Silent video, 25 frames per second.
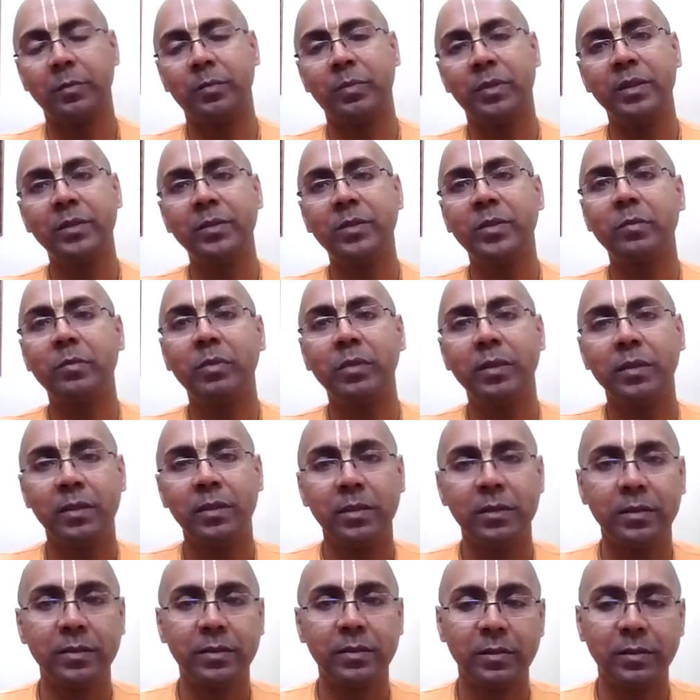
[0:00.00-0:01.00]

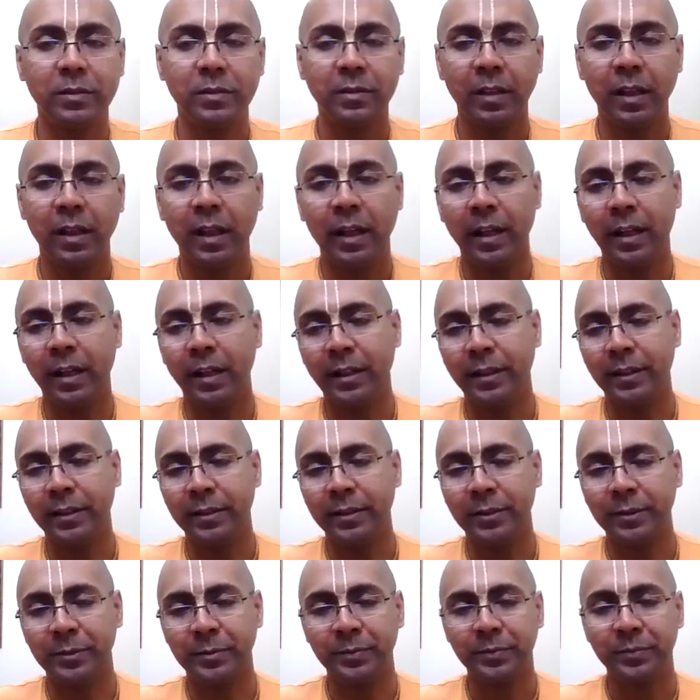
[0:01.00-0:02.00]
principles and
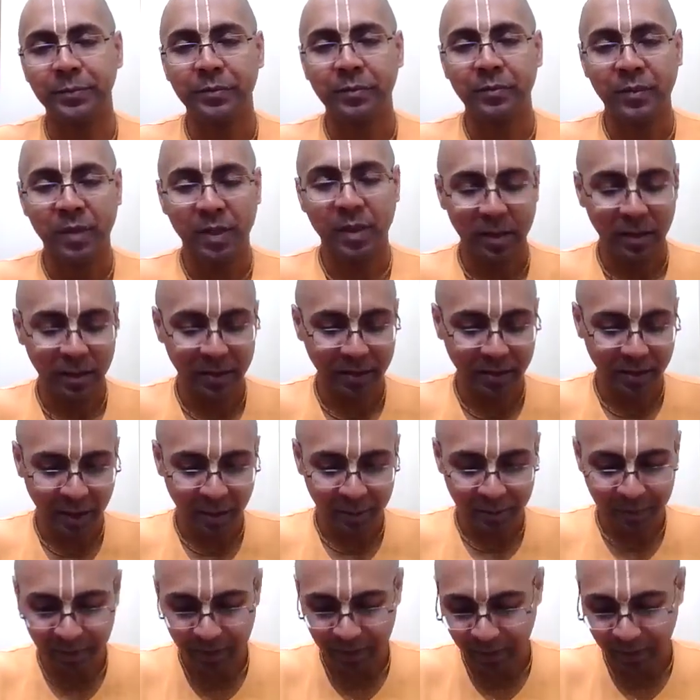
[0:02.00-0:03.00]

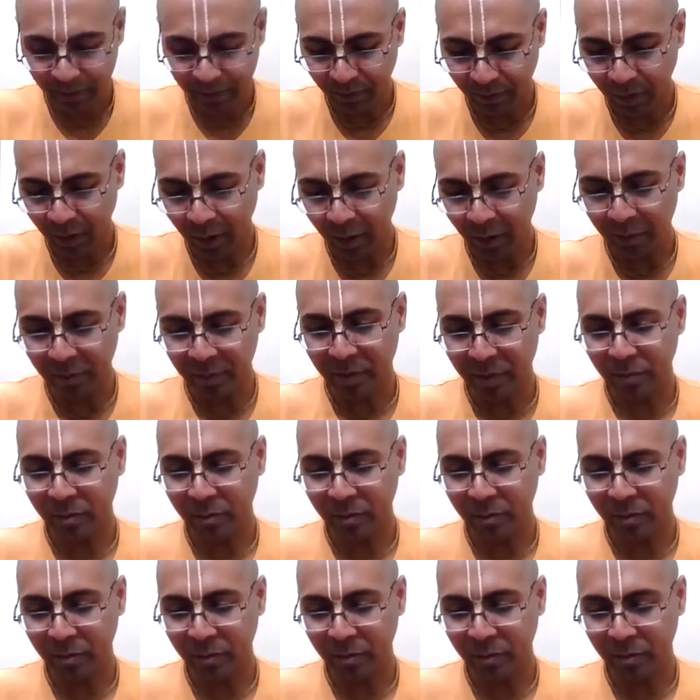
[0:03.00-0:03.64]
descriptions from